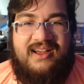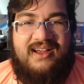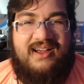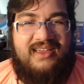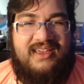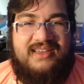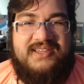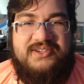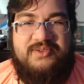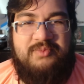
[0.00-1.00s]
I guess I
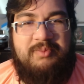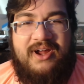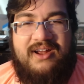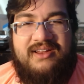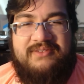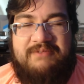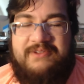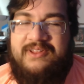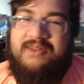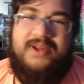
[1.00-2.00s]
should be proud of. I feel
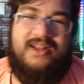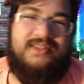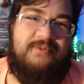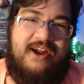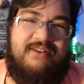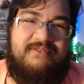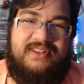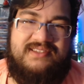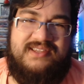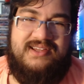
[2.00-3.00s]
like I'm not as proud of it
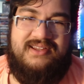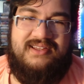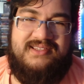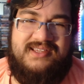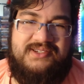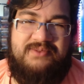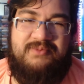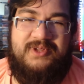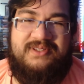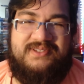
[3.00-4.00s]
as I should
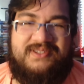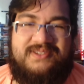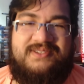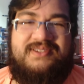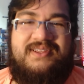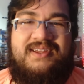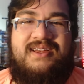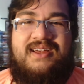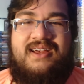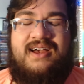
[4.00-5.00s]
be, just because
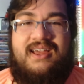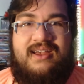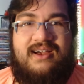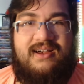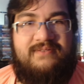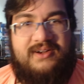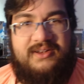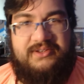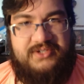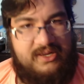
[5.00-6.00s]
I got a very
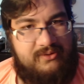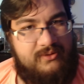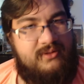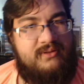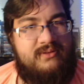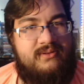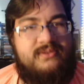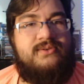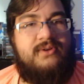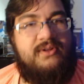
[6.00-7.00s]
general
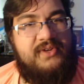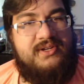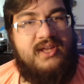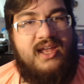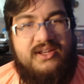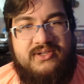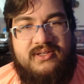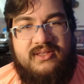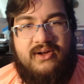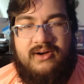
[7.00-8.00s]
sort of education in
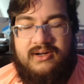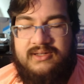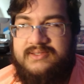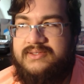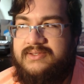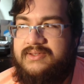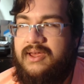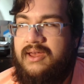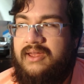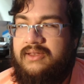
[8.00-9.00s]
the arts.
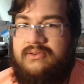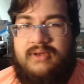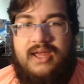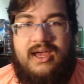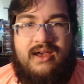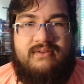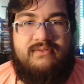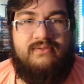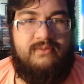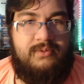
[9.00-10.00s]
I don't
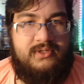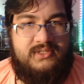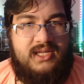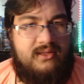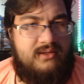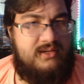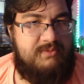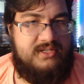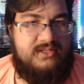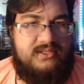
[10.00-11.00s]
have a particular
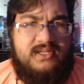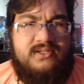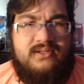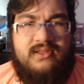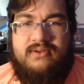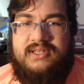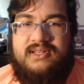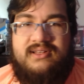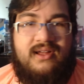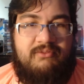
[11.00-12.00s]
specialization, although I did
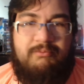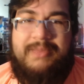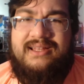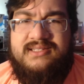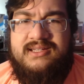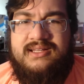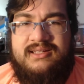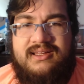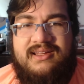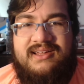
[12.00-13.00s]
a lot of painting,
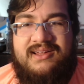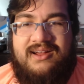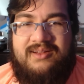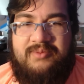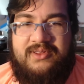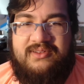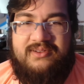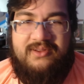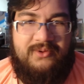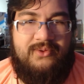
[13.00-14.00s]

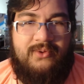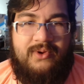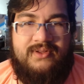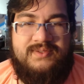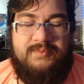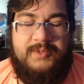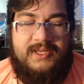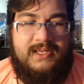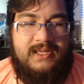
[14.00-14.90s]
particularly with oils, but